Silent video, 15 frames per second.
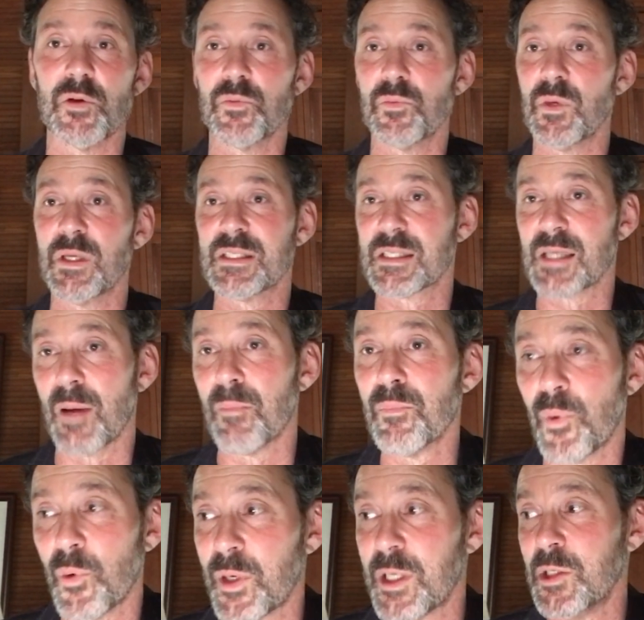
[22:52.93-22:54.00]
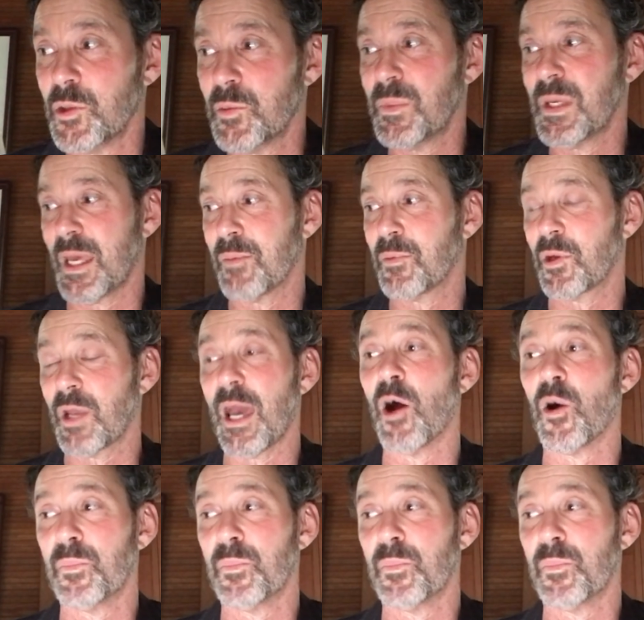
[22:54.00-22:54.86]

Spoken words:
at some point you'd be able to help